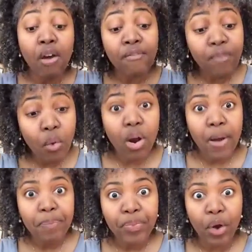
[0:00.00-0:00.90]

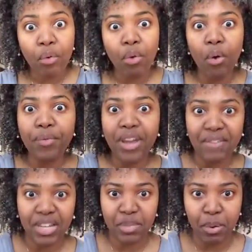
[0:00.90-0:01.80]
for the growth that
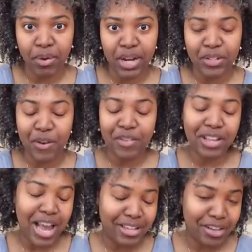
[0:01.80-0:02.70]
I've experienced over
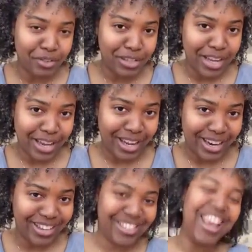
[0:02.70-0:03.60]
the last several
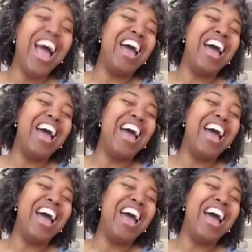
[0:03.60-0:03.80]
decades.